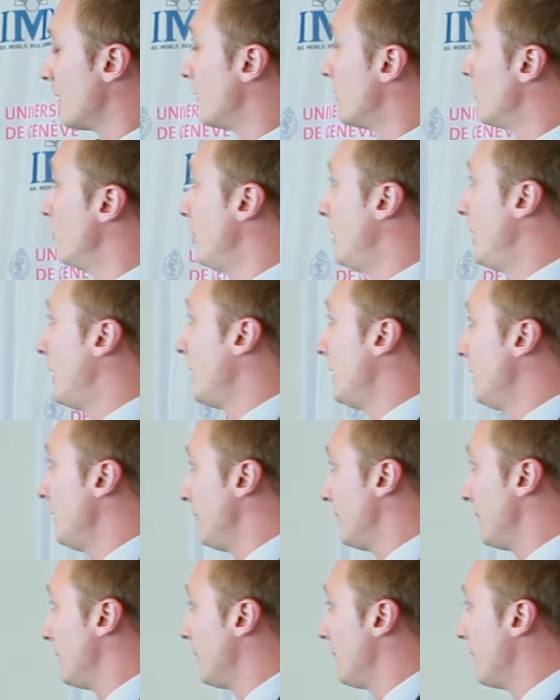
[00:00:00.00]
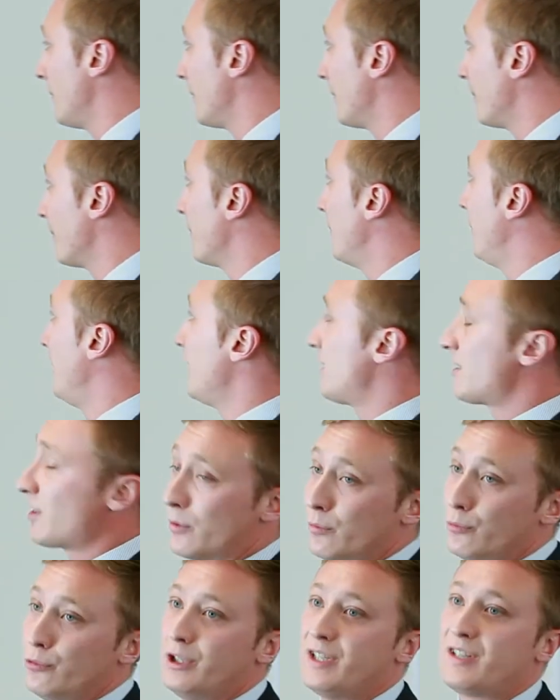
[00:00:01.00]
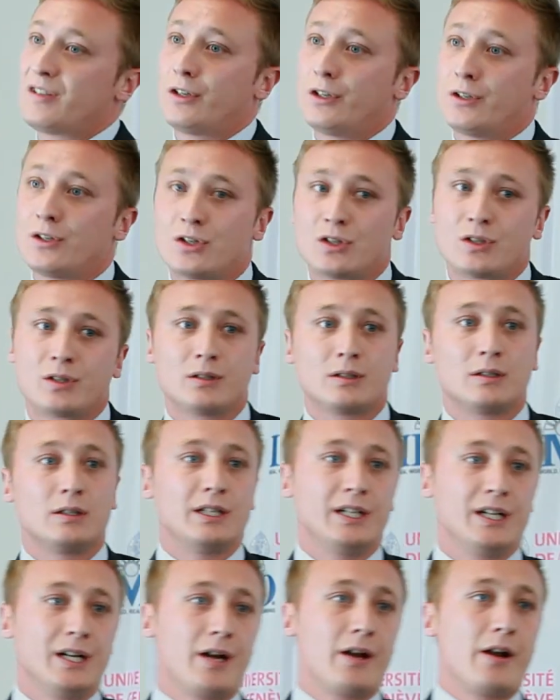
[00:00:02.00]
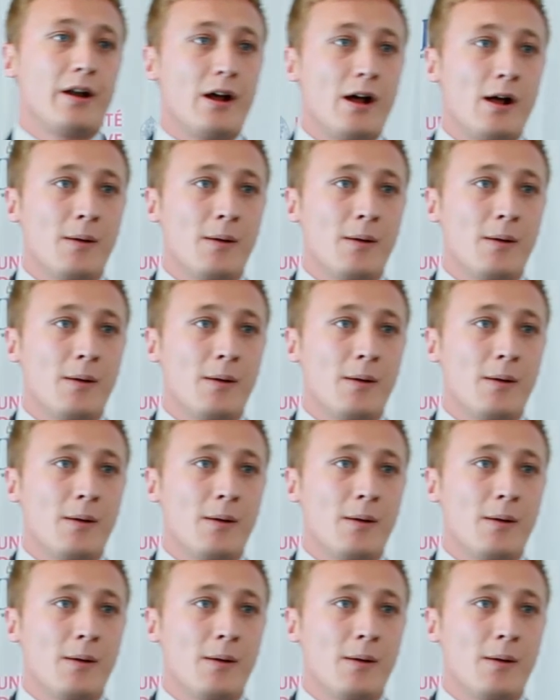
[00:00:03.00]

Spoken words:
We then made some research and